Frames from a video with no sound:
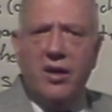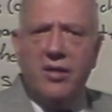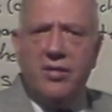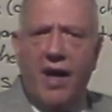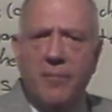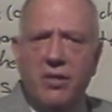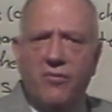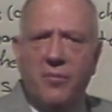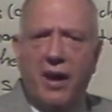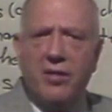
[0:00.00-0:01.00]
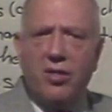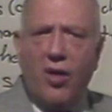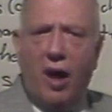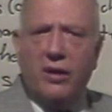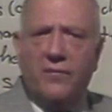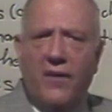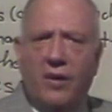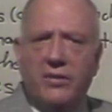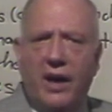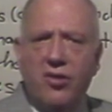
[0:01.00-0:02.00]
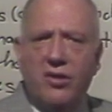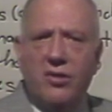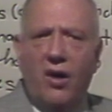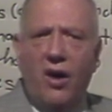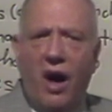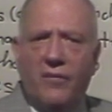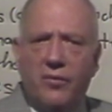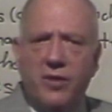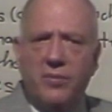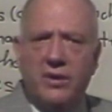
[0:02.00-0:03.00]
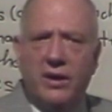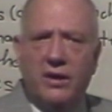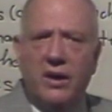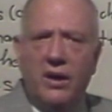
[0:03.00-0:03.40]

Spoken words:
stems from a solid foundation of arithmetic.